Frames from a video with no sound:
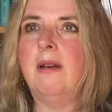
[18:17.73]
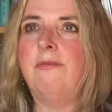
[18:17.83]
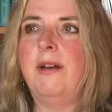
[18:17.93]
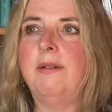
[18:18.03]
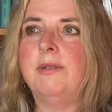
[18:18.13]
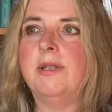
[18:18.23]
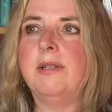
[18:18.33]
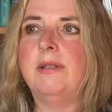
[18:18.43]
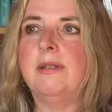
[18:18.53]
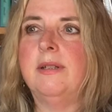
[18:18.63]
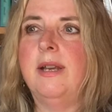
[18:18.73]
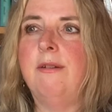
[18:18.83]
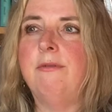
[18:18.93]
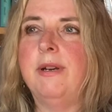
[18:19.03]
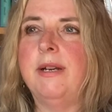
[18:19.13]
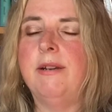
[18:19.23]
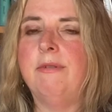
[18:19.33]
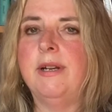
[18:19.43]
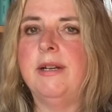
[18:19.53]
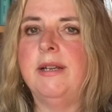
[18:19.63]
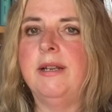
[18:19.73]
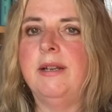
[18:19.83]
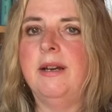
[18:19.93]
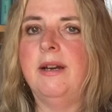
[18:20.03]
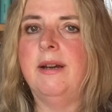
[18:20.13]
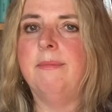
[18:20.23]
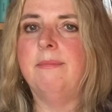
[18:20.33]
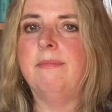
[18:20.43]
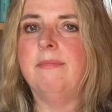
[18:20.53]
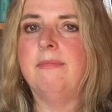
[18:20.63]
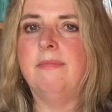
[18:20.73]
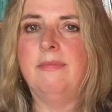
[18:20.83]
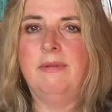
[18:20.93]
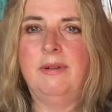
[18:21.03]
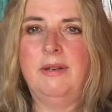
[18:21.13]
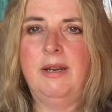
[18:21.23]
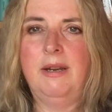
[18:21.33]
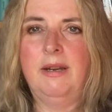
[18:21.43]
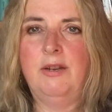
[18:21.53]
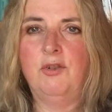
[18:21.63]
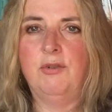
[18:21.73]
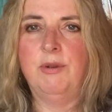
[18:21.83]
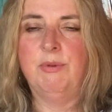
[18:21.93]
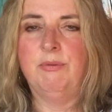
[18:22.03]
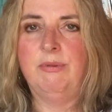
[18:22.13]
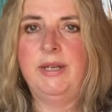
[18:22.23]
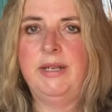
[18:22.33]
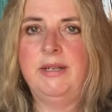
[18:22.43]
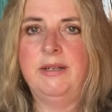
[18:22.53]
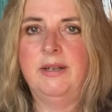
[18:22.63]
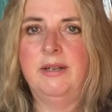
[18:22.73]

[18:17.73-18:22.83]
found it, yeah, really, really an enjoyable read,